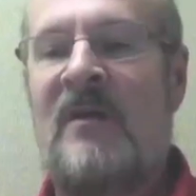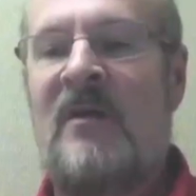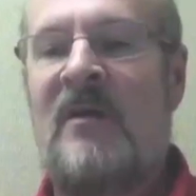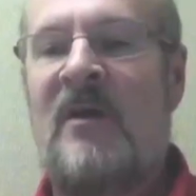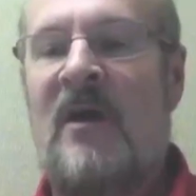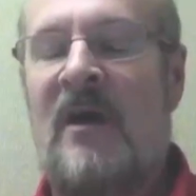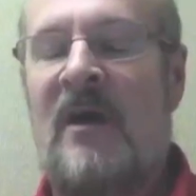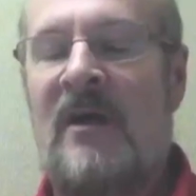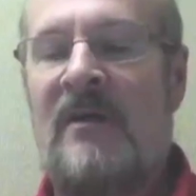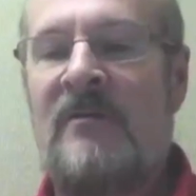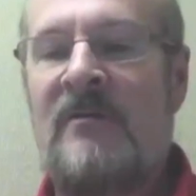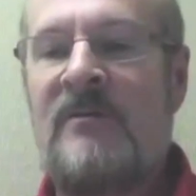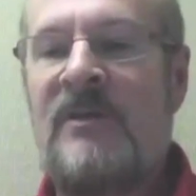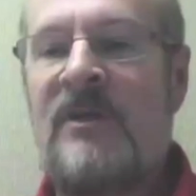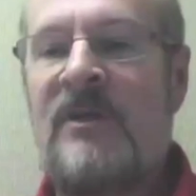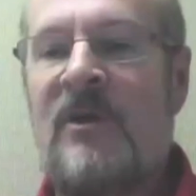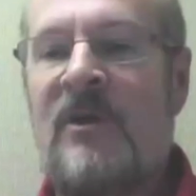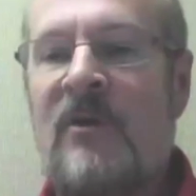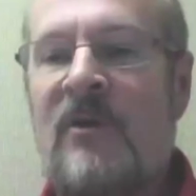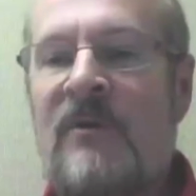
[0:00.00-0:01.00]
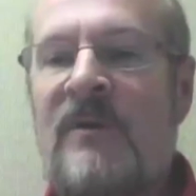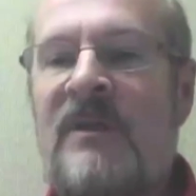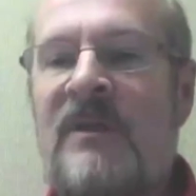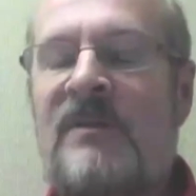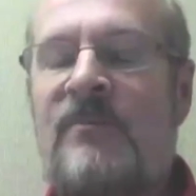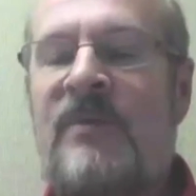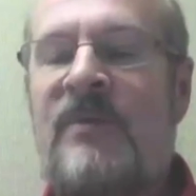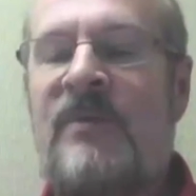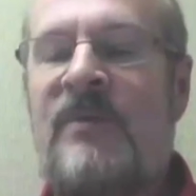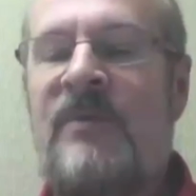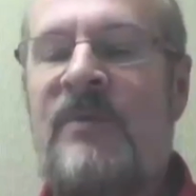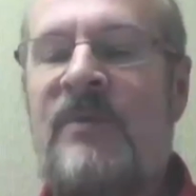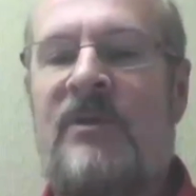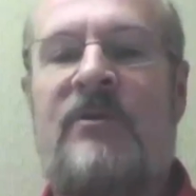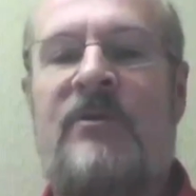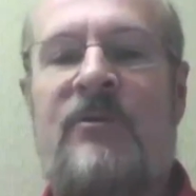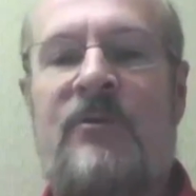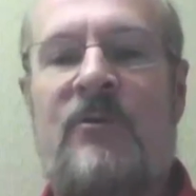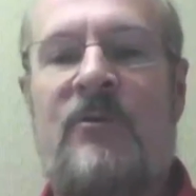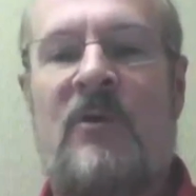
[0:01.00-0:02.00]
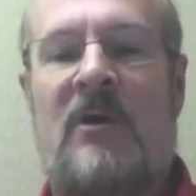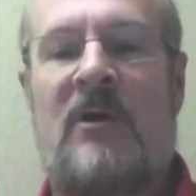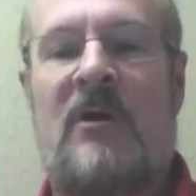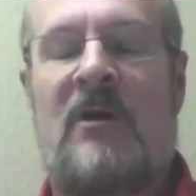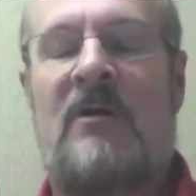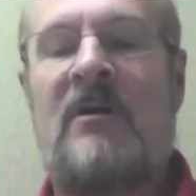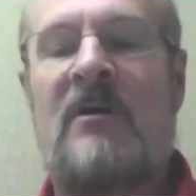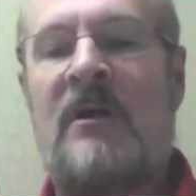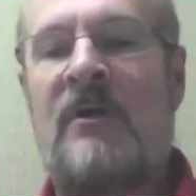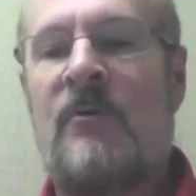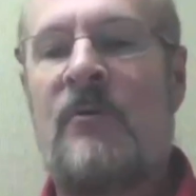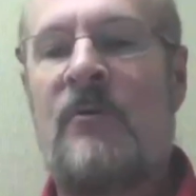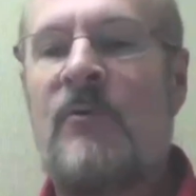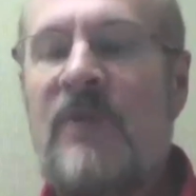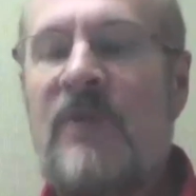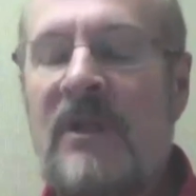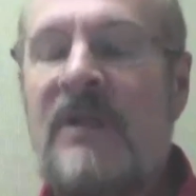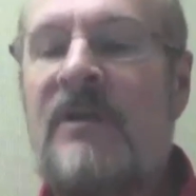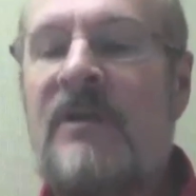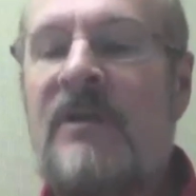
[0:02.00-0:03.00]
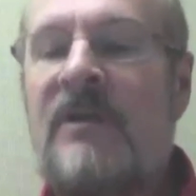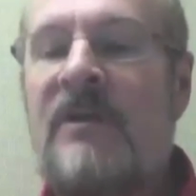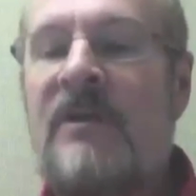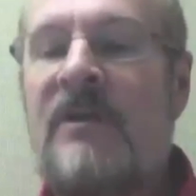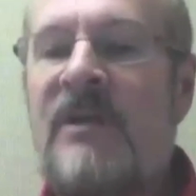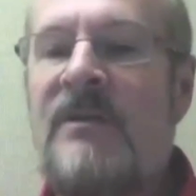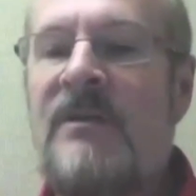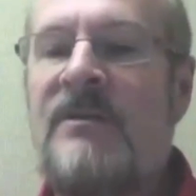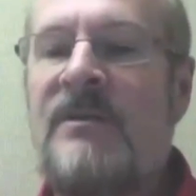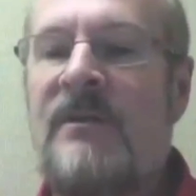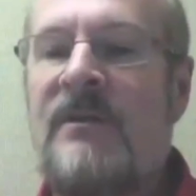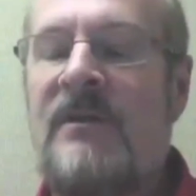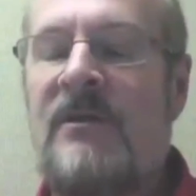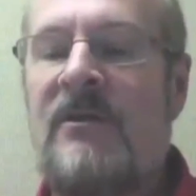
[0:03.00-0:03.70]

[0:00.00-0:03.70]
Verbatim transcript: uh, you know these people who are really committed to their